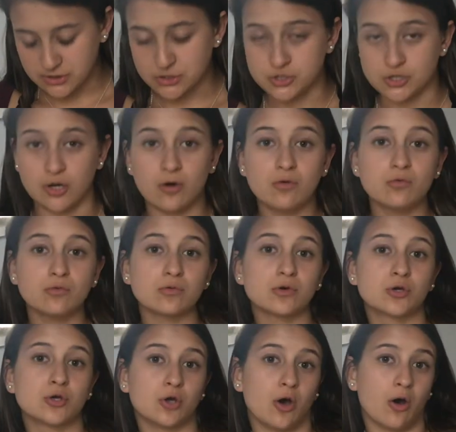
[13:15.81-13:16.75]

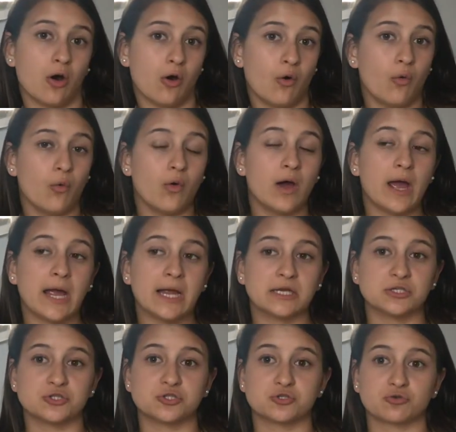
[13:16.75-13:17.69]
don't go
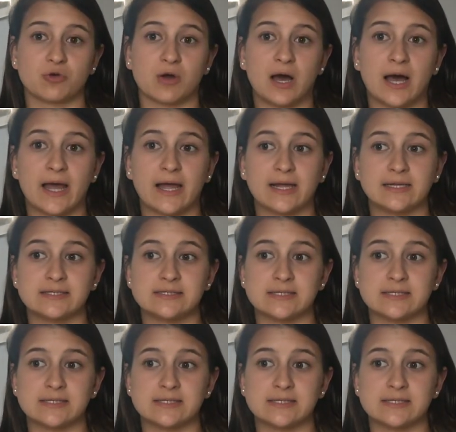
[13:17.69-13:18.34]
and try